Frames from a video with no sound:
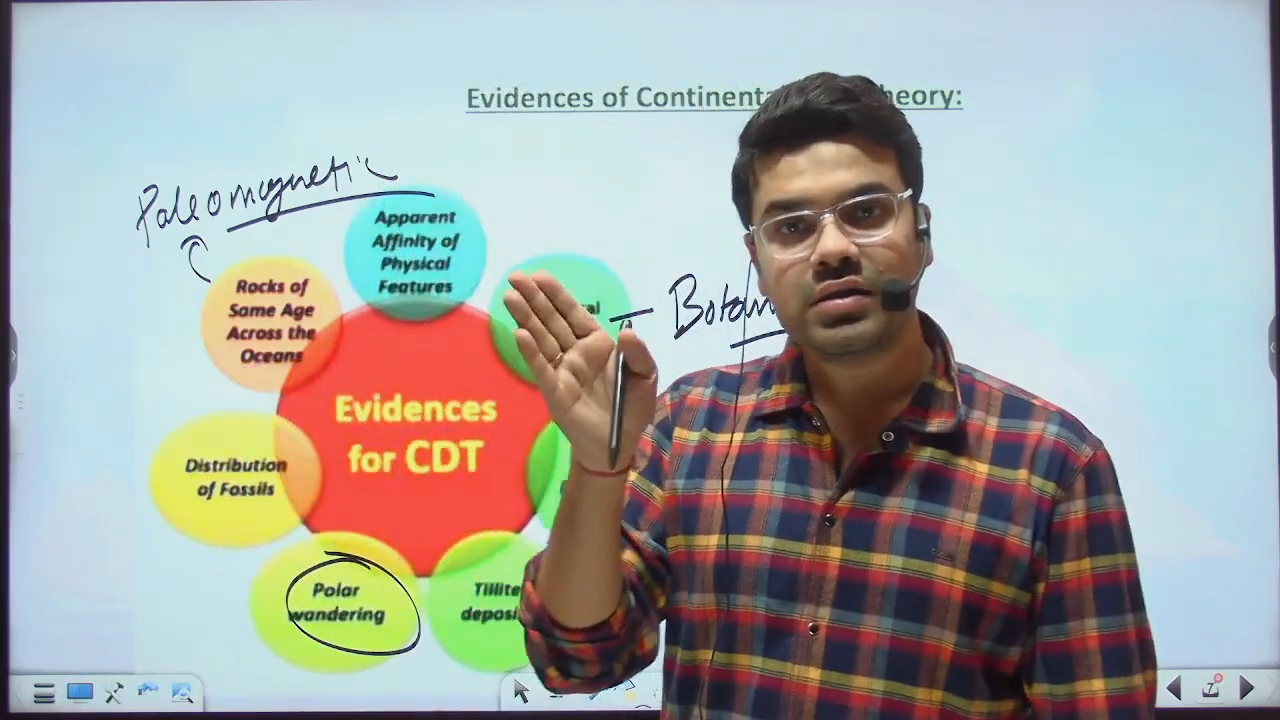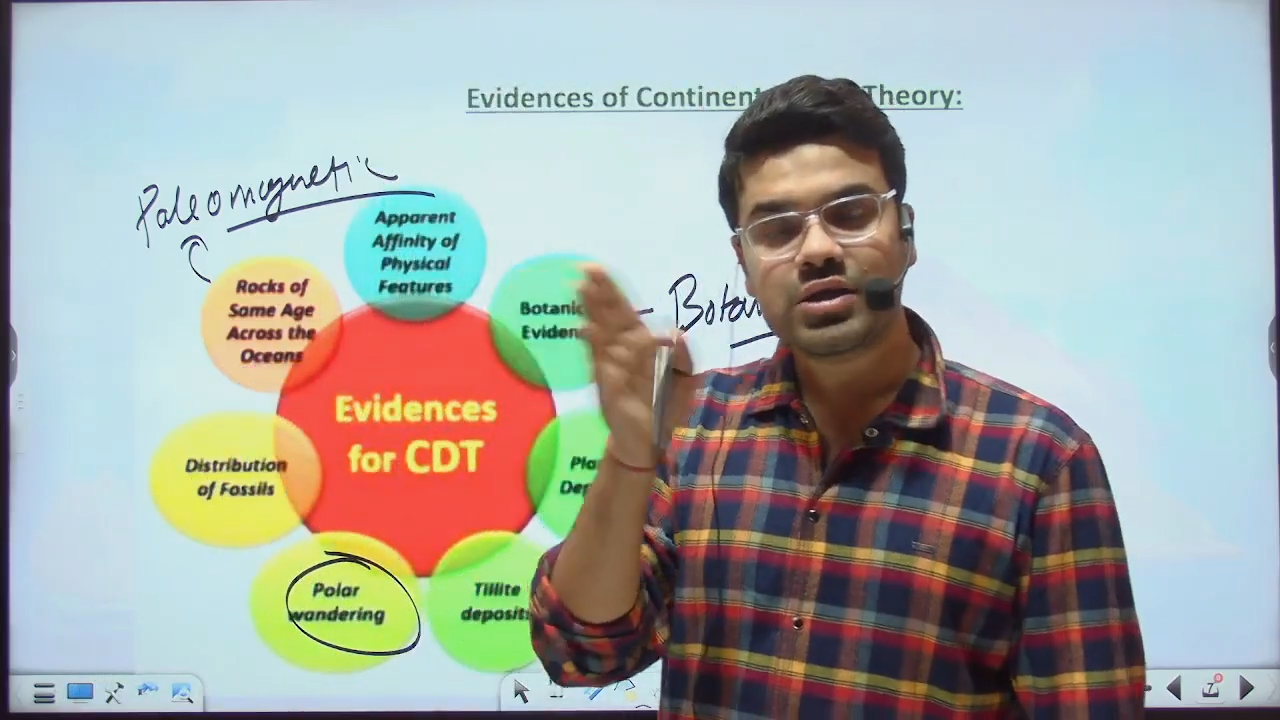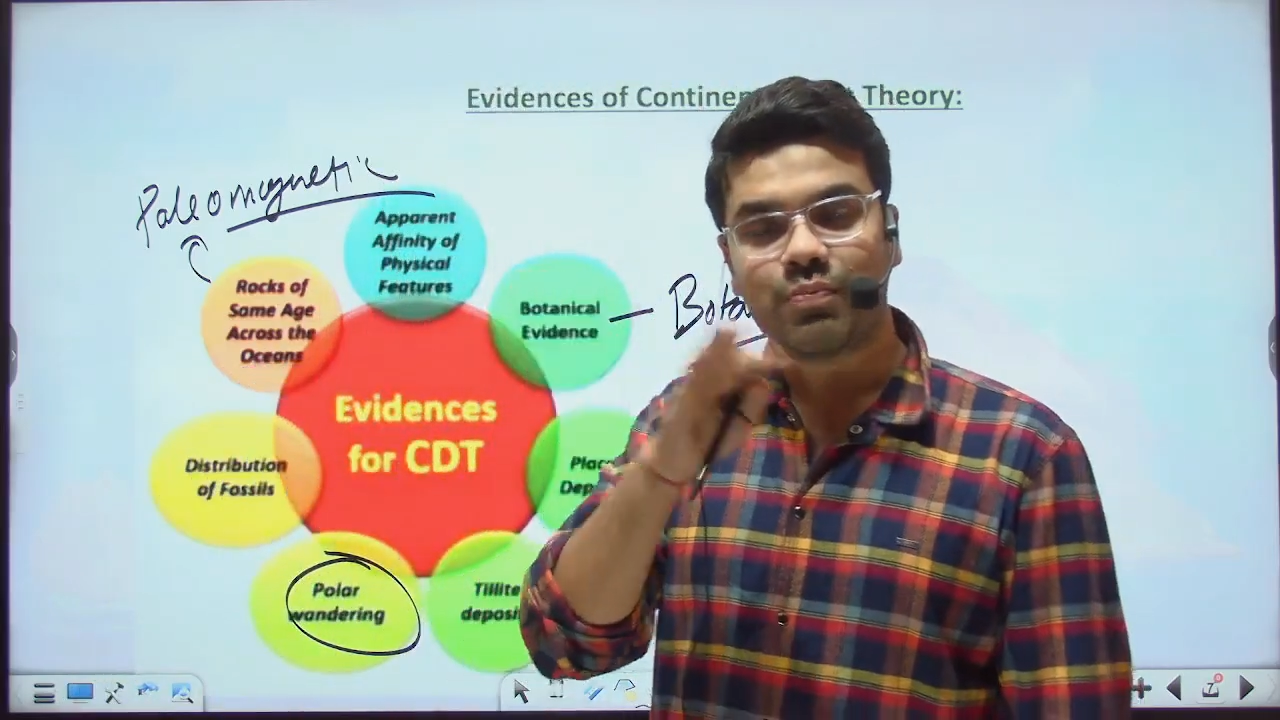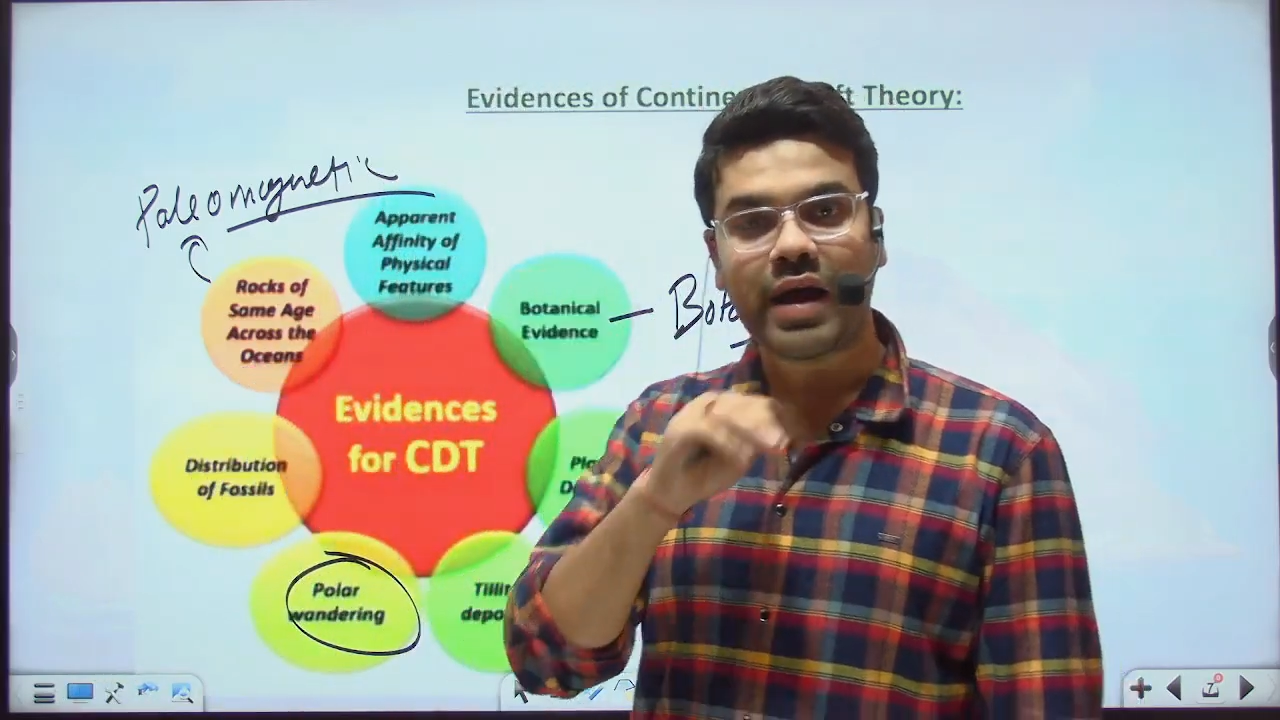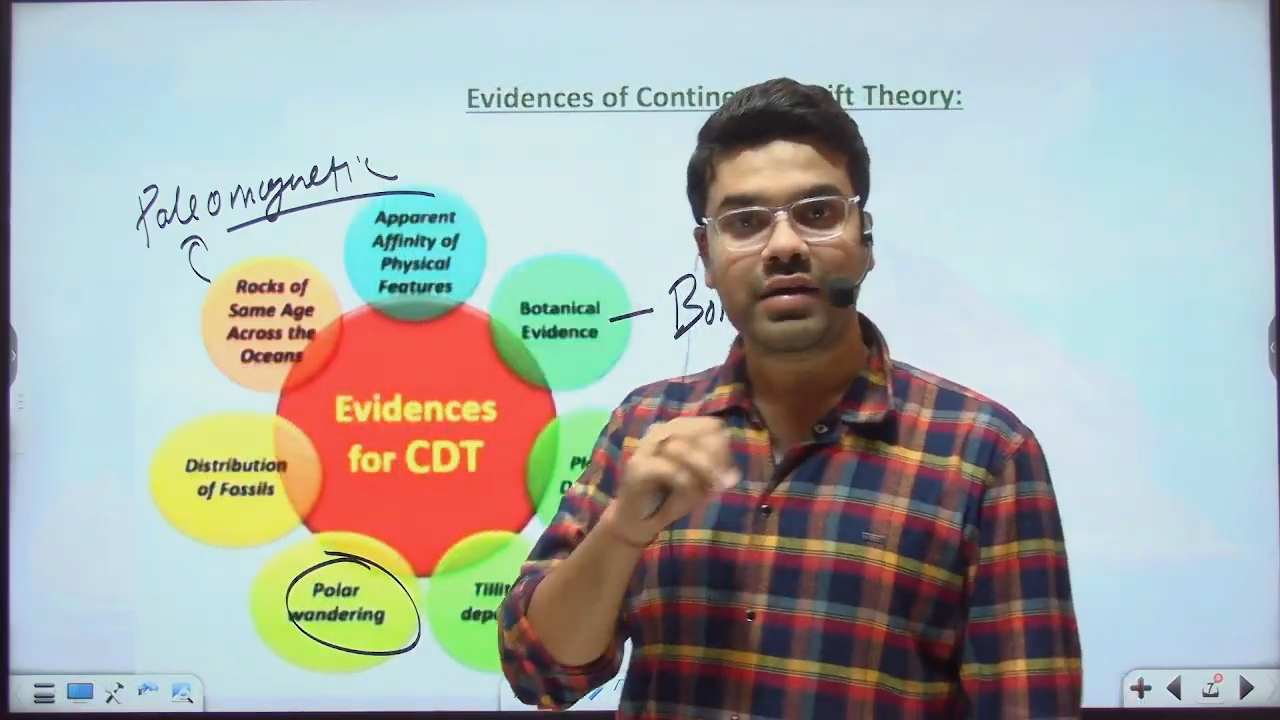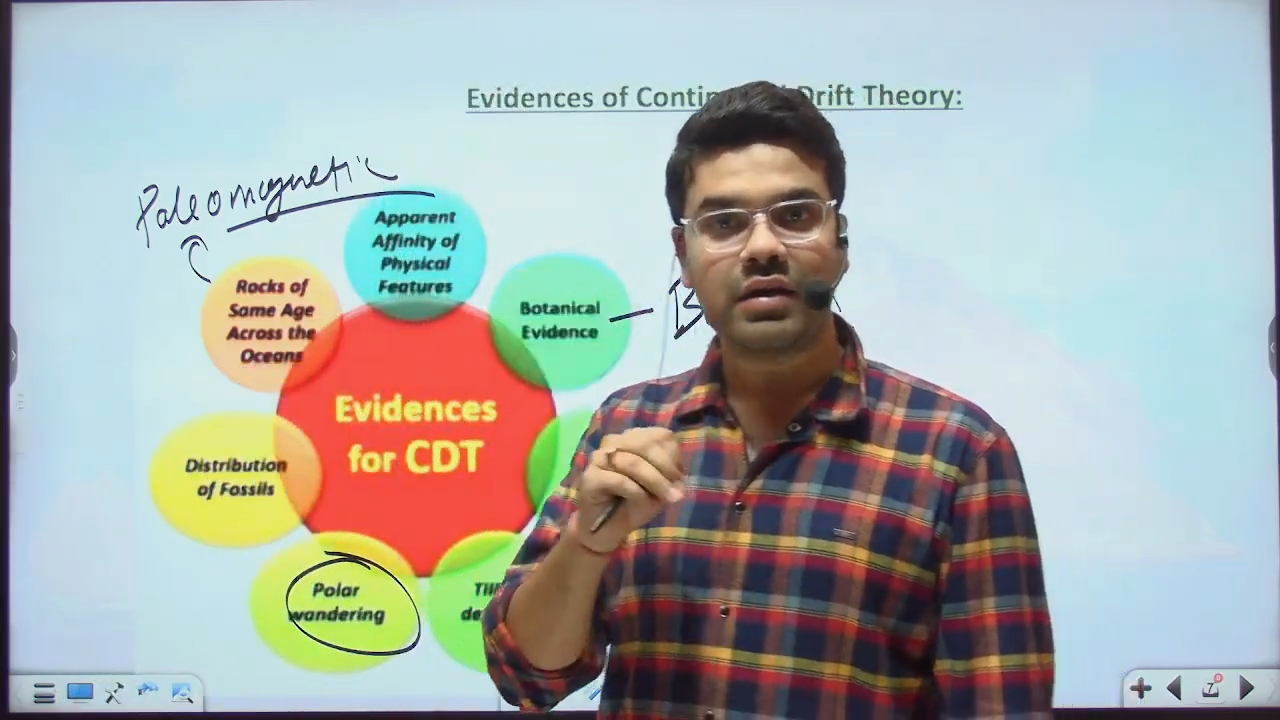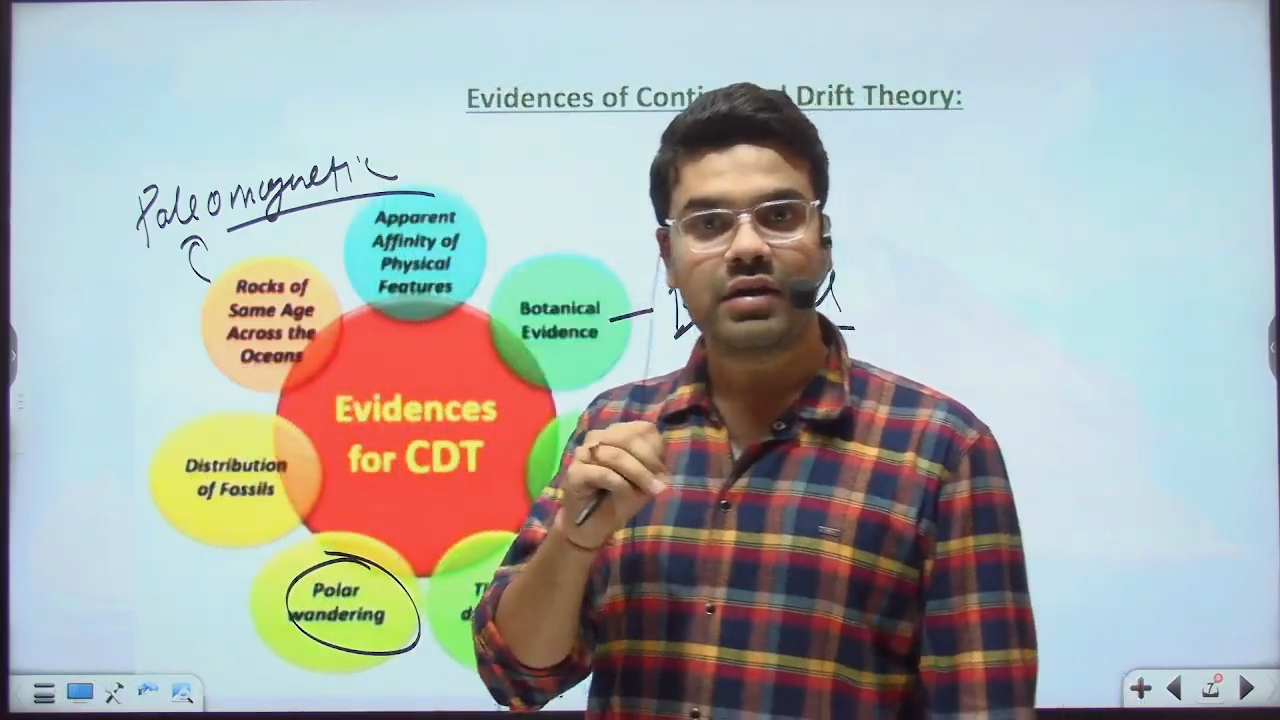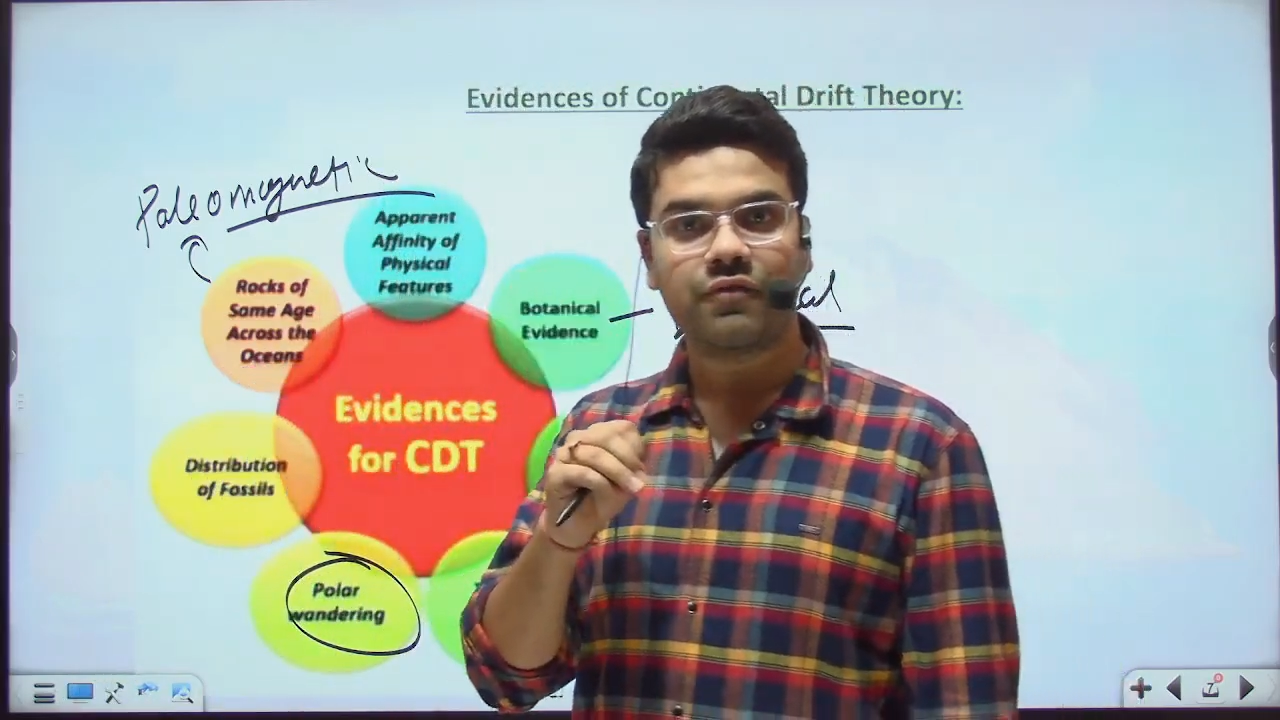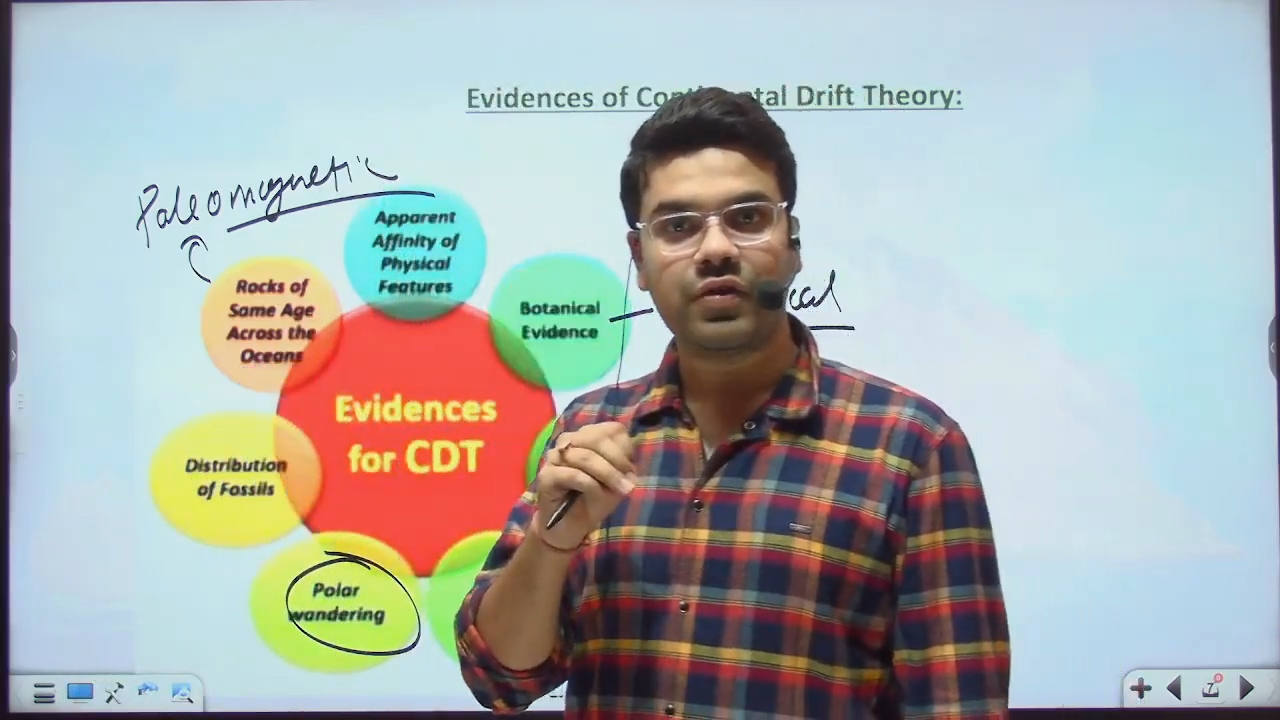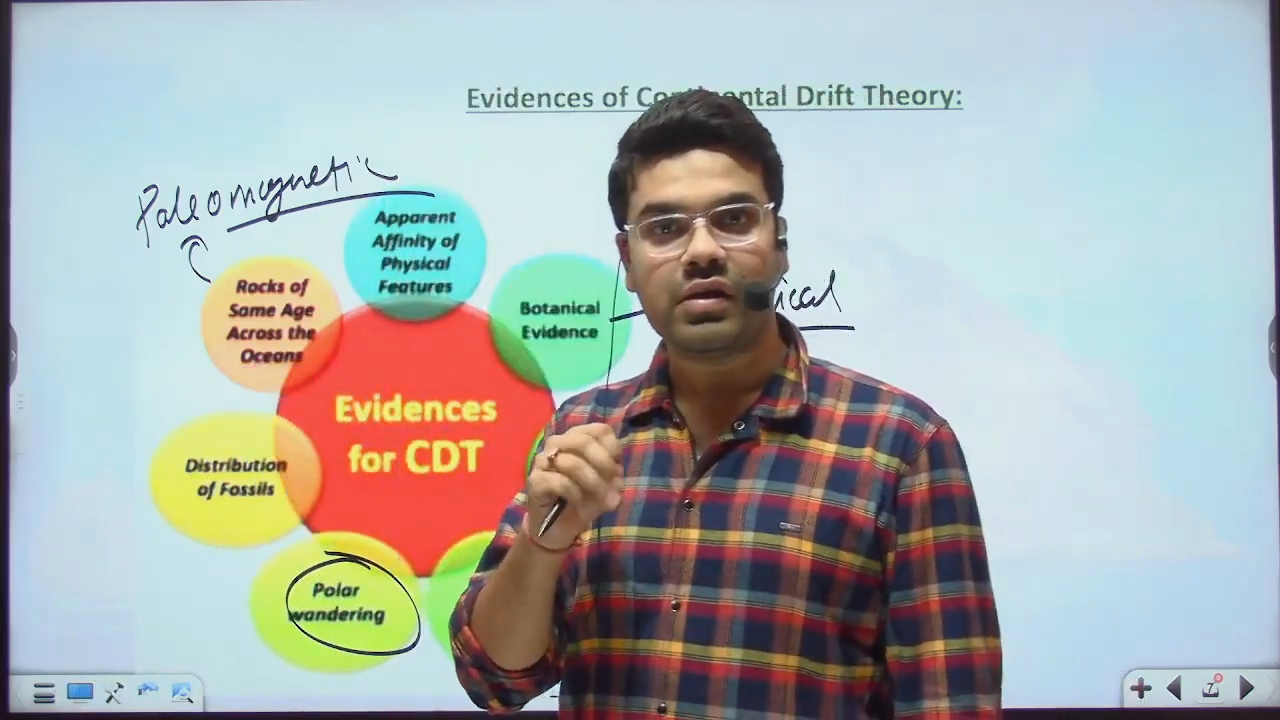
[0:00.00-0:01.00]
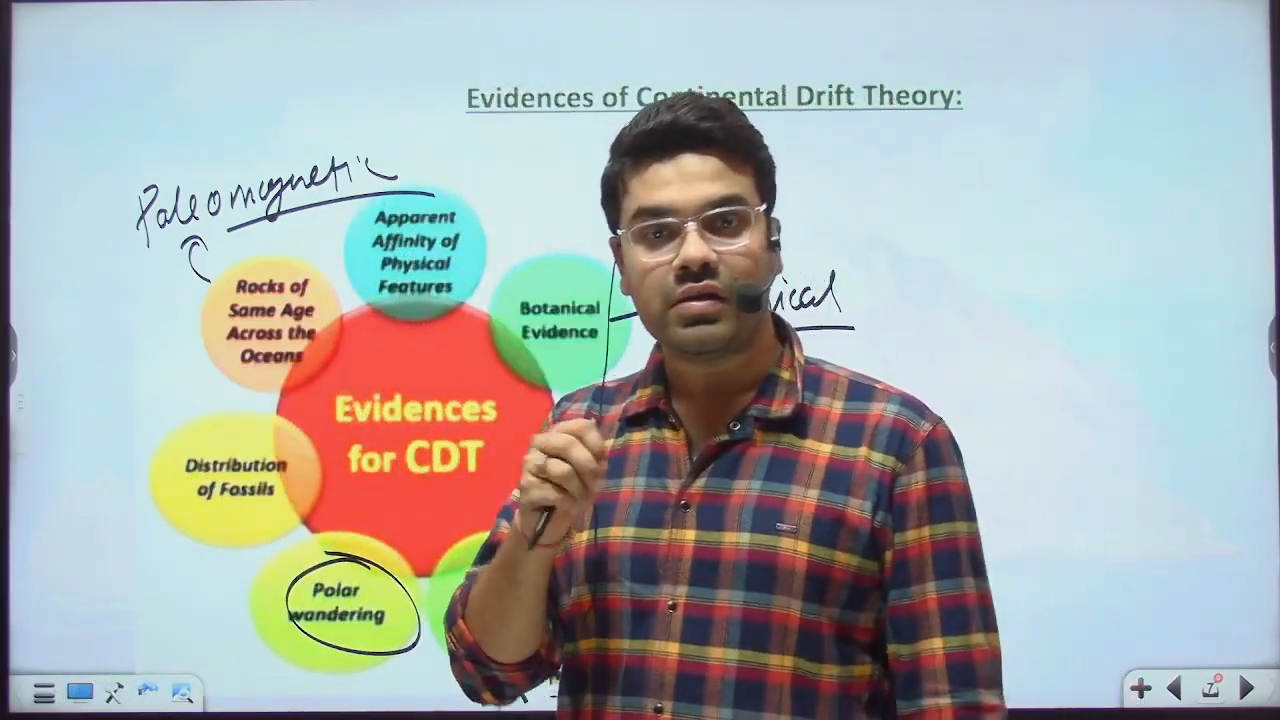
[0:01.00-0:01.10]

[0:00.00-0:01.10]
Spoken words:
magnetic field,